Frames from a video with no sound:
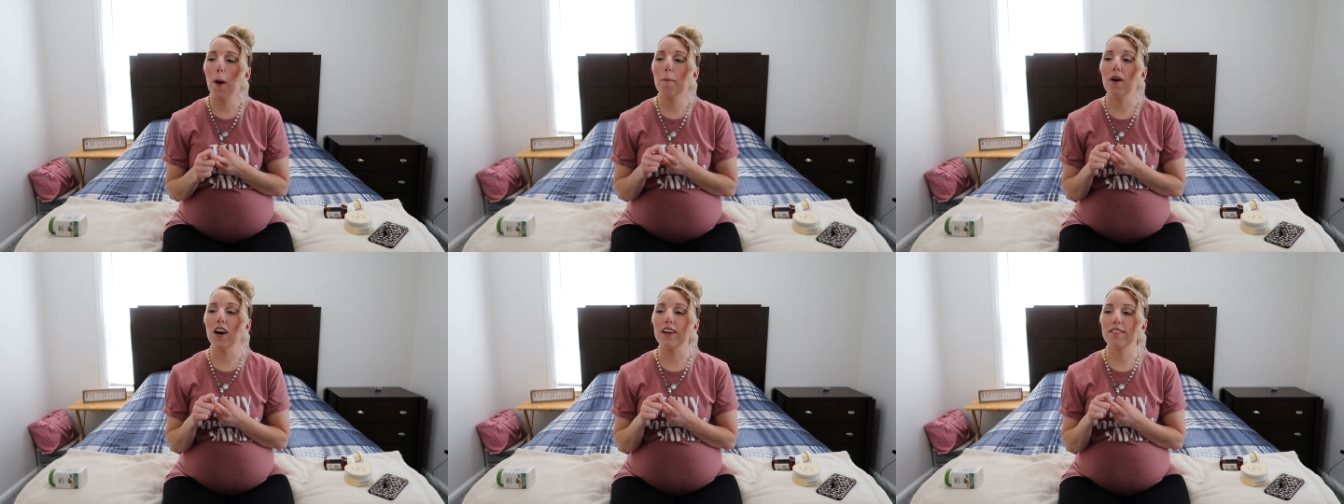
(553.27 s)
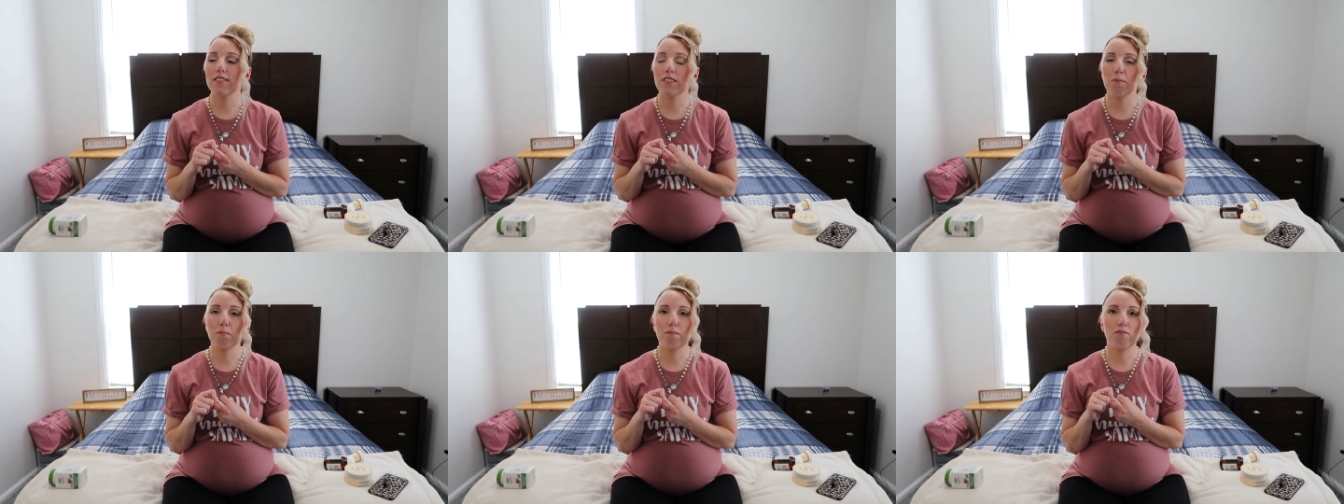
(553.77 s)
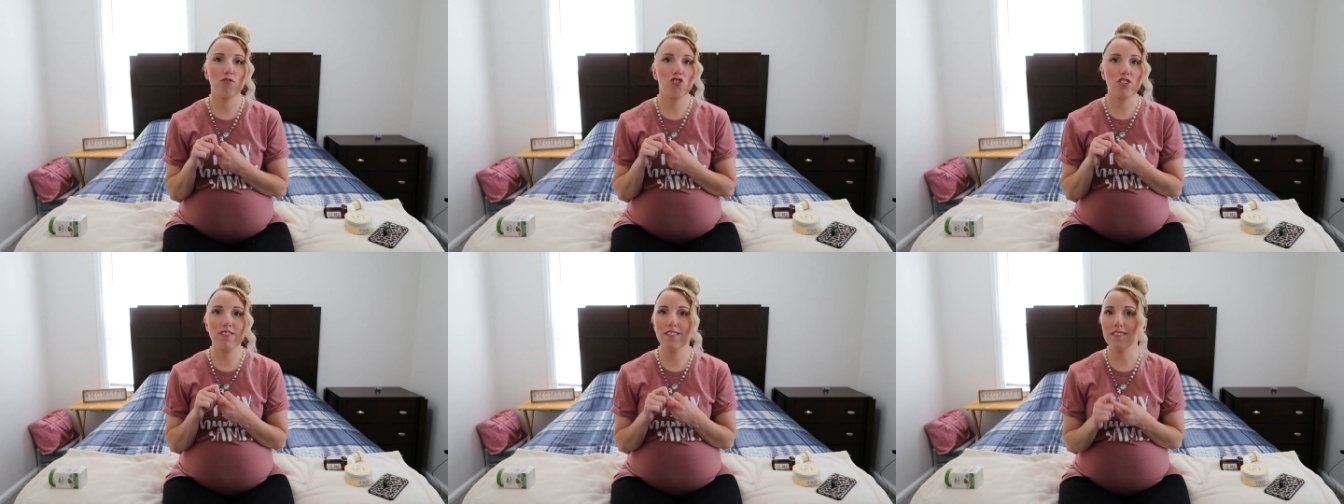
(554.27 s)
but
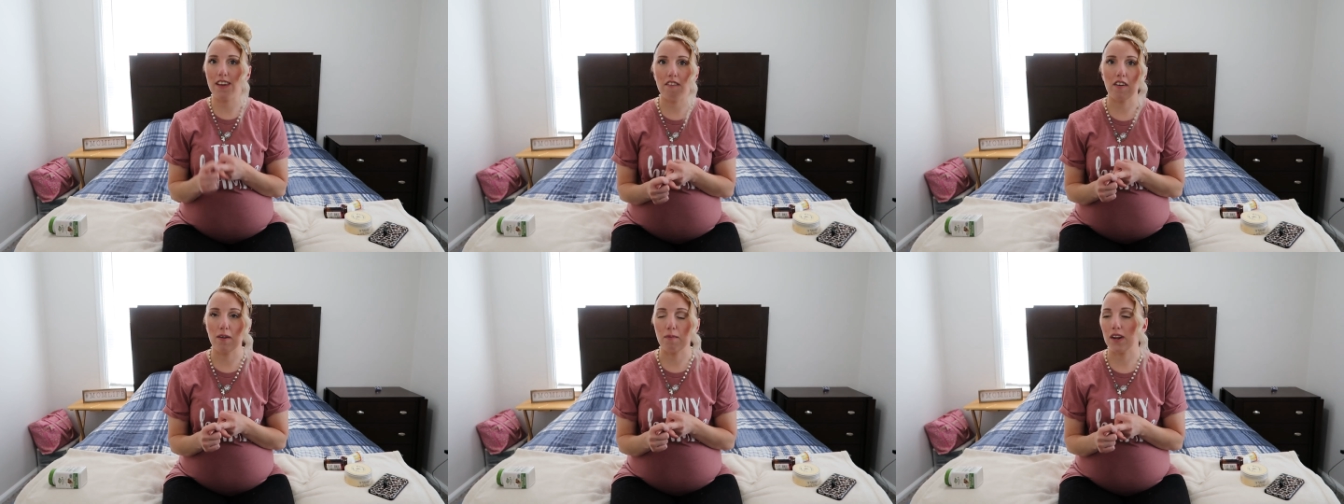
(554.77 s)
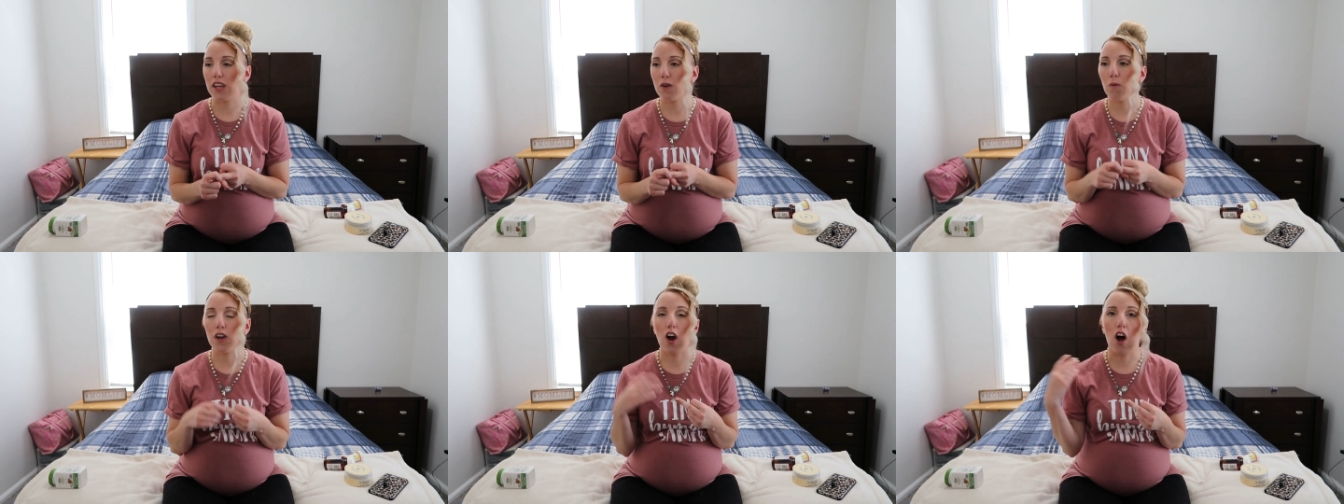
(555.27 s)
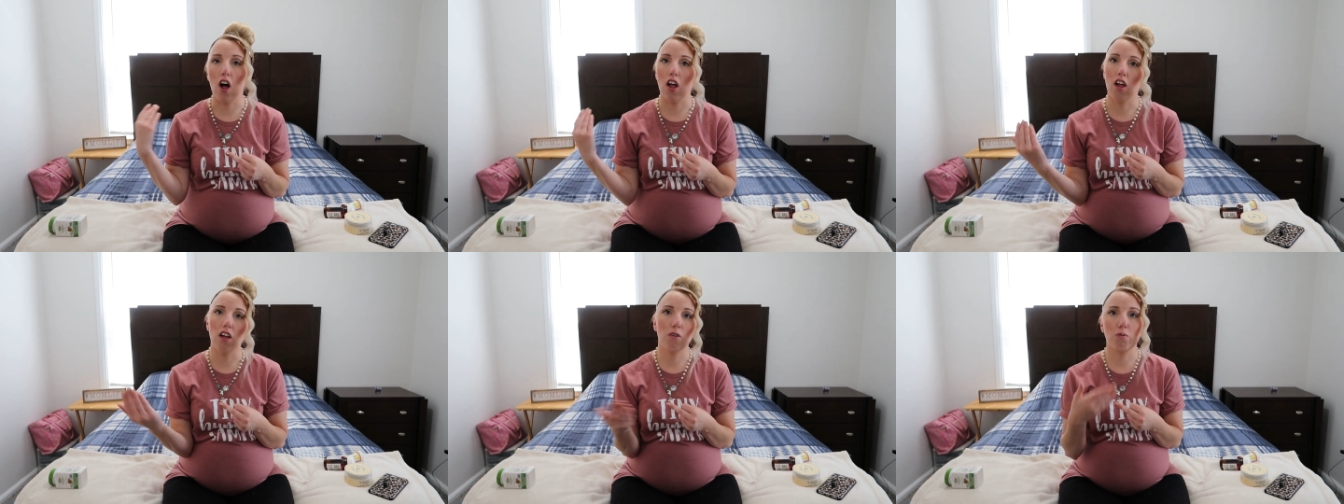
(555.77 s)
just to save on money, we
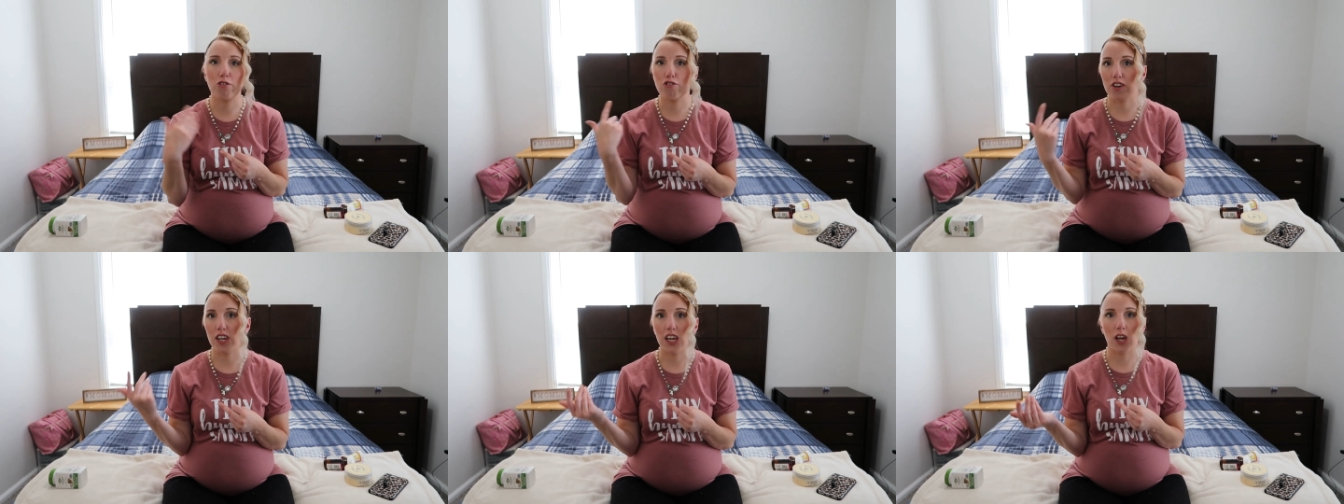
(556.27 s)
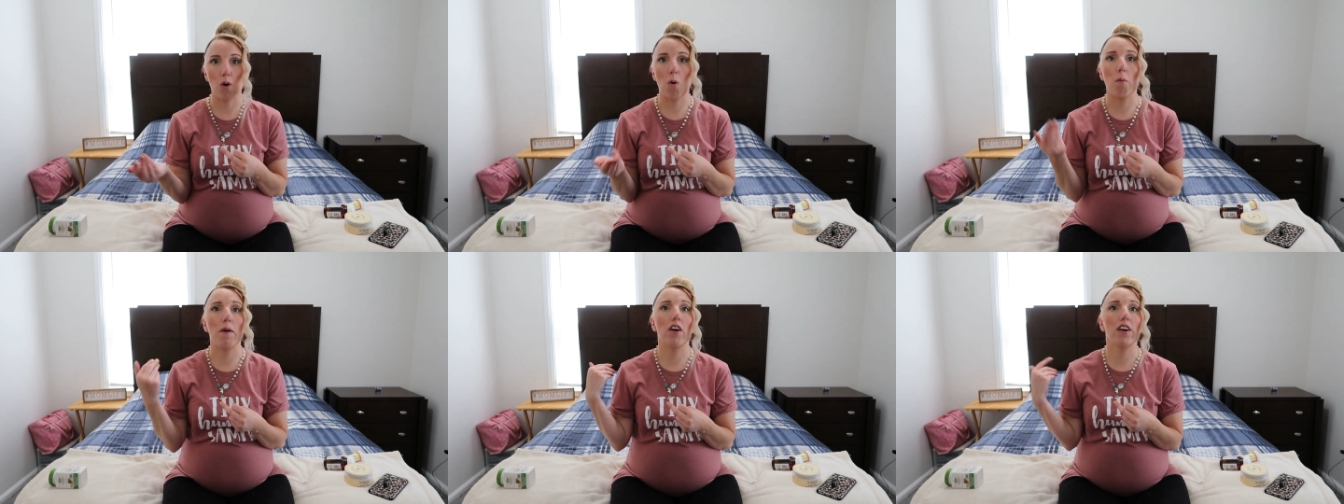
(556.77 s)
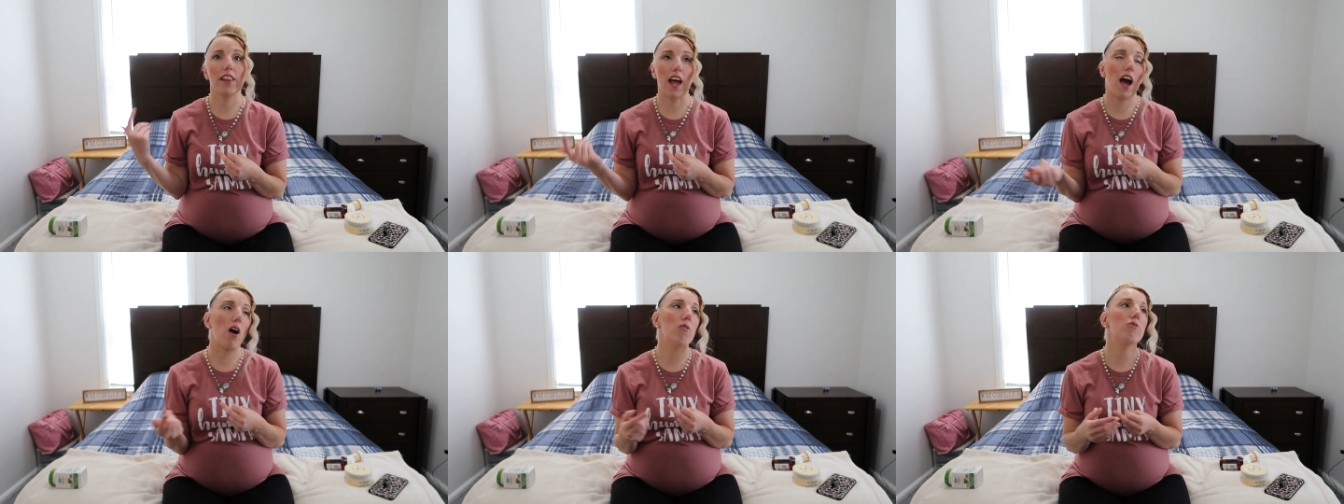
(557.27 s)
all were drinking whole milk in the
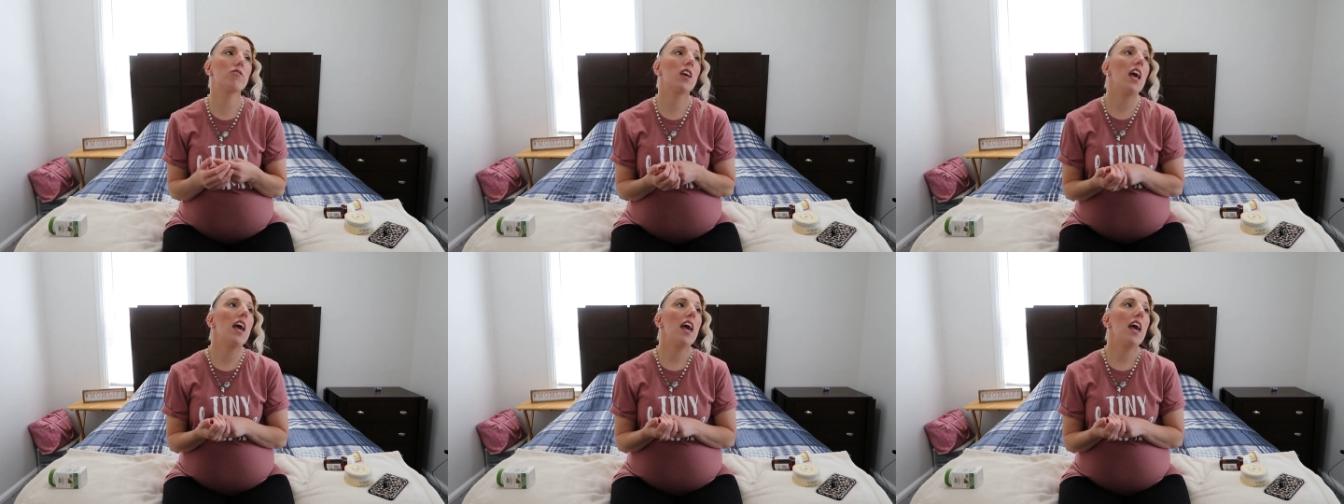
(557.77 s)
house,